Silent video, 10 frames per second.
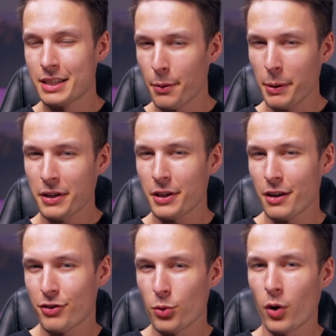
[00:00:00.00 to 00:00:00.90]

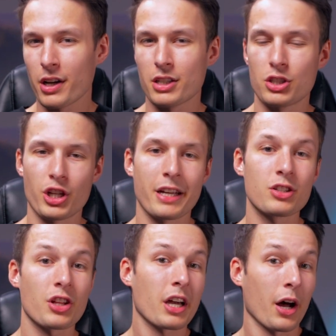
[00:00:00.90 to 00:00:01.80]
Typically, if you wanted to
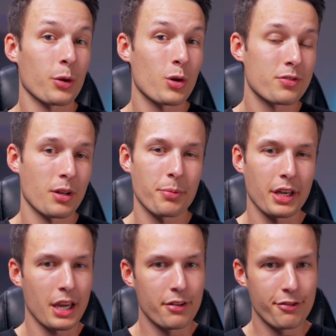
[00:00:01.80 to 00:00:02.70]
change the color of
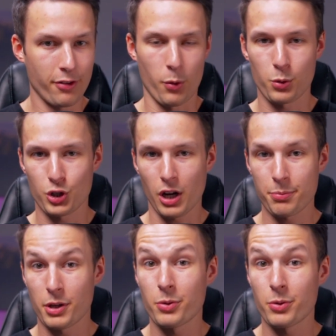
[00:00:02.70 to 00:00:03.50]
something in Photoshop,